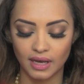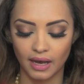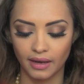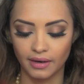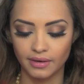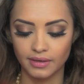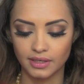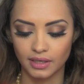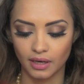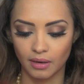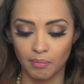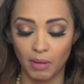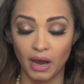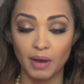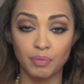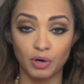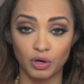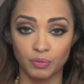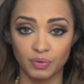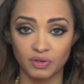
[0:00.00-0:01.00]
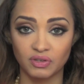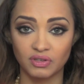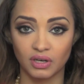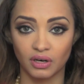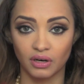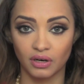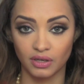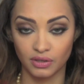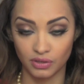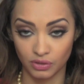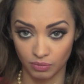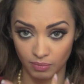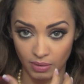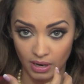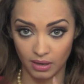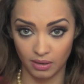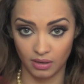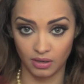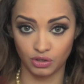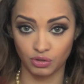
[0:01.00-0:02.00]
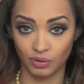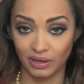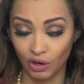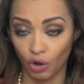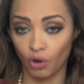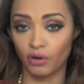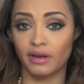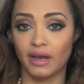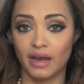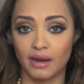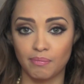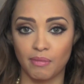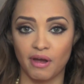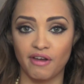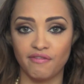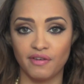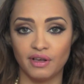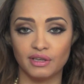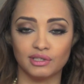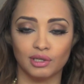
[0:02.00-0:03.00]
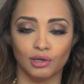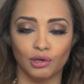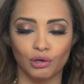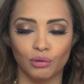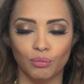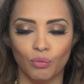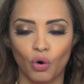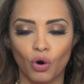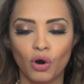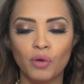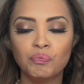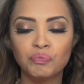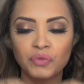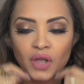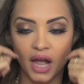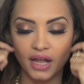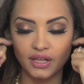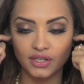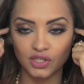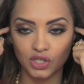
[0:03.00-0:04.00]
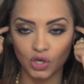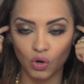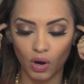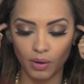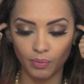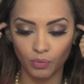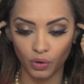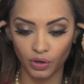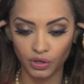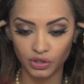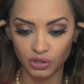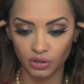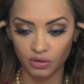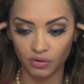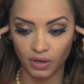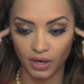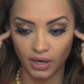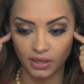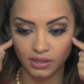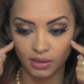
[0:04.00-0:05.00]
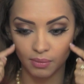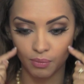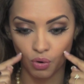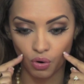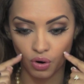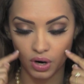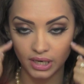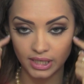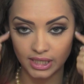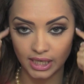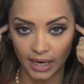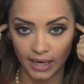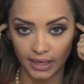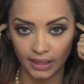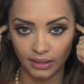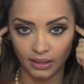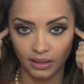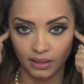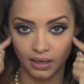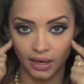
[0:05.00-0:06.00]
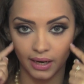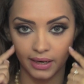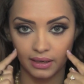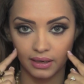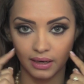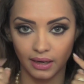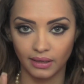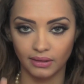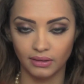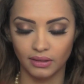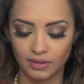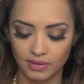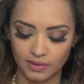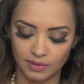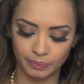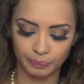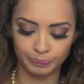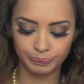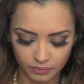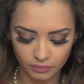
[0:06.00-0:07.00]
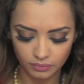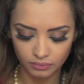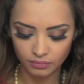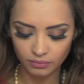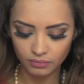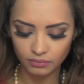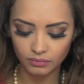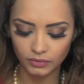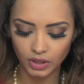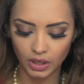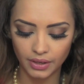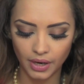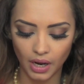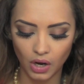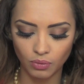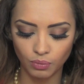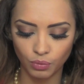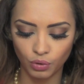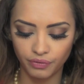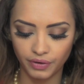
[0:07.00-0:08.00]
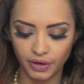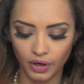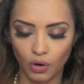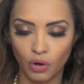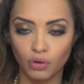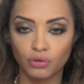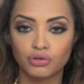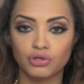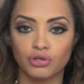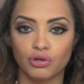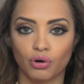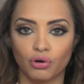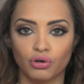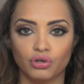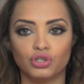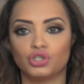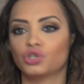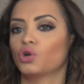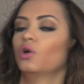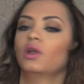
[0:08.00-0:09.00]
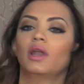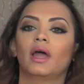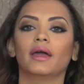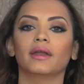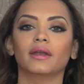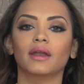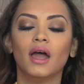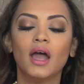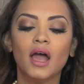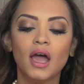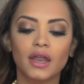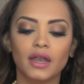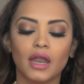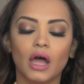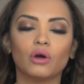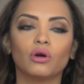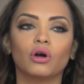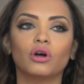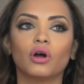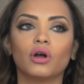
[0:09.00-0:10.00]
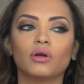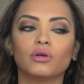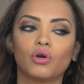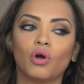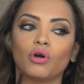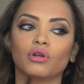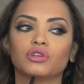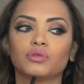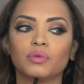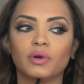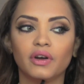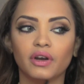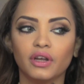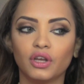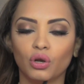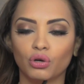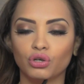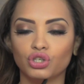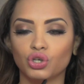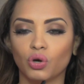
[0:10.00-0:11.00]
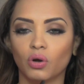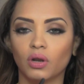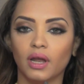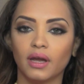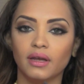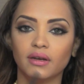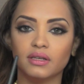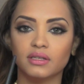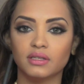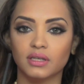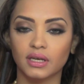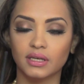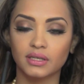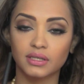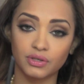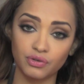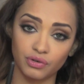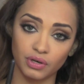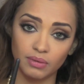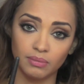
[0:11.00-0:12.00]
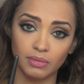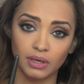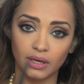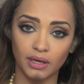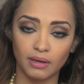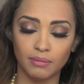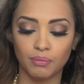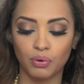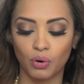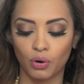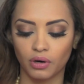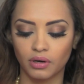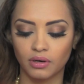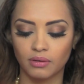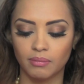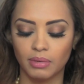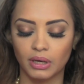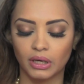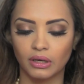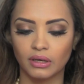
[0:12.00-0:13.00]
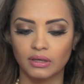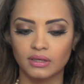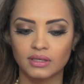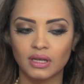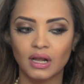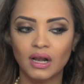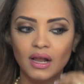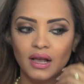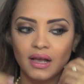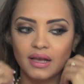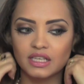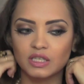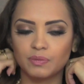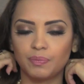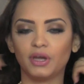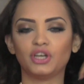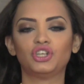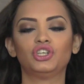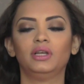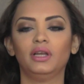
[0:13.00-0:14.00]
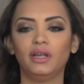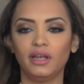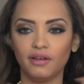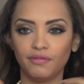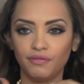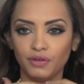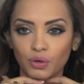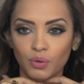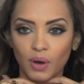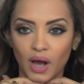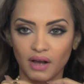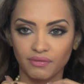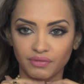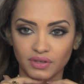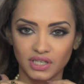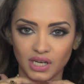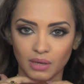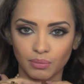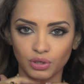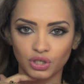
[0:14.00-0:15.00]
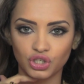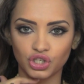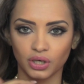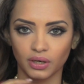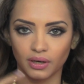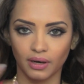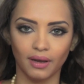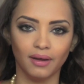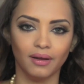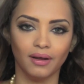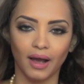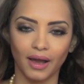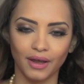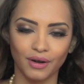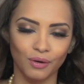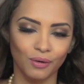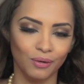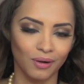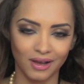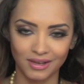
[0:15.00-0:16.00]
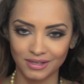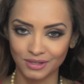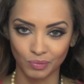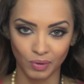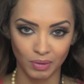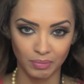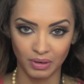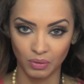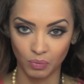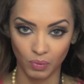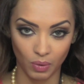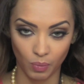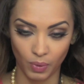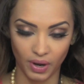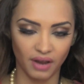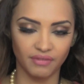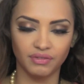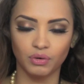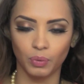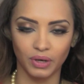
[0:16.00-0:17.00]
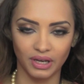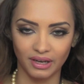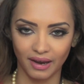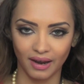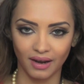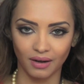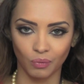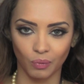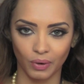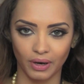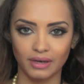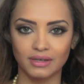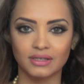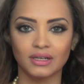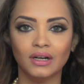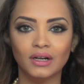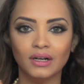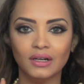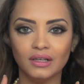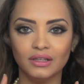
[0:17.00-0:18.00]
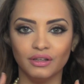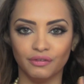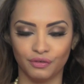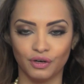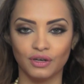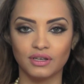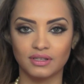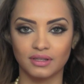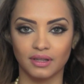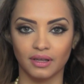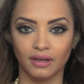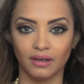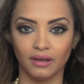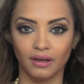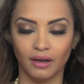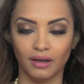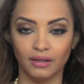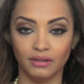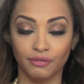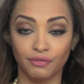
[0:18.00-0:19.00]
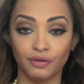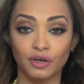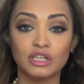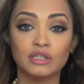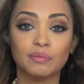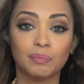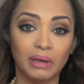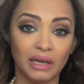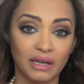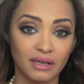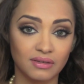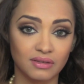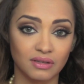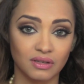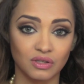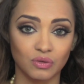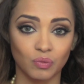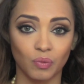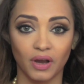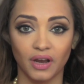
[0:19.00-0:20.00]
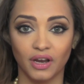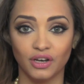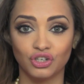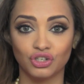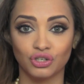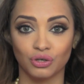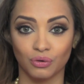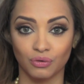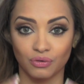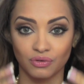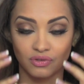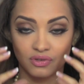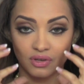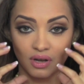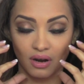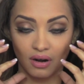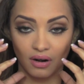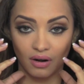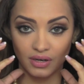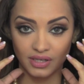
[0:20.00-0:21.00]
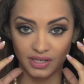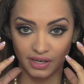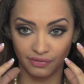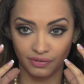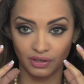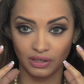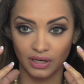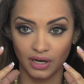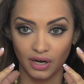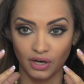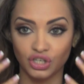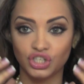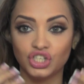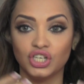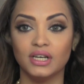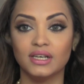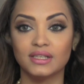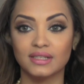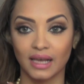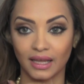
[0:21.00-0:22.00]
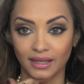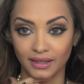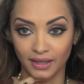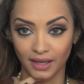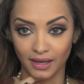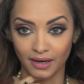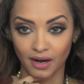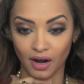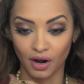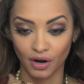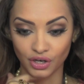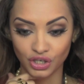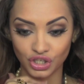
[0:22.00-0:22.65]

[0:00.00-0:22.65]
and my purpose here is to elongate my face a little more, and so I'm going to create a more diagonal line like this. Now moving on to your jawline. Now contouring your jawline is extremely important, because especially if you have a double chin, I know us women, whenever we gain weight, the first places where it shows are definitely our cheeks and then our